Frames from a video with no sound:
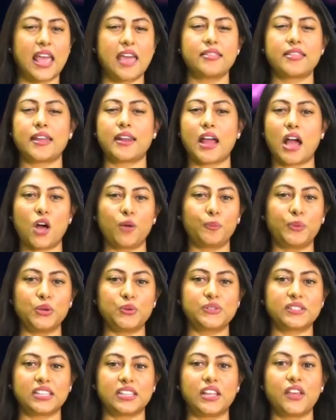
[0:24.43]
that help
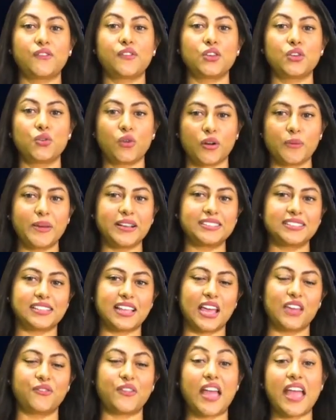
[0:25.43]
you to live your best
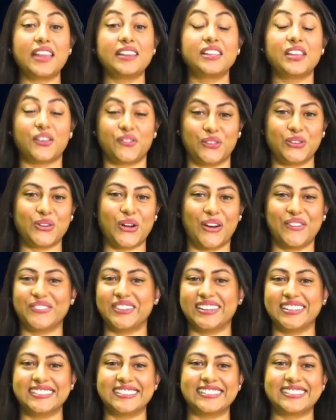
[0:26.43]
life and give you
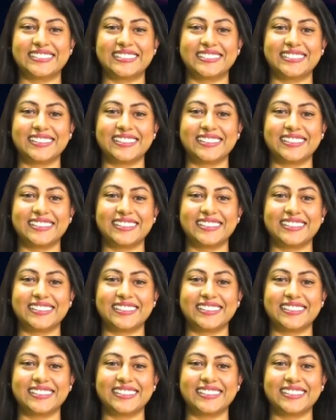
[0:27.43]
confidence.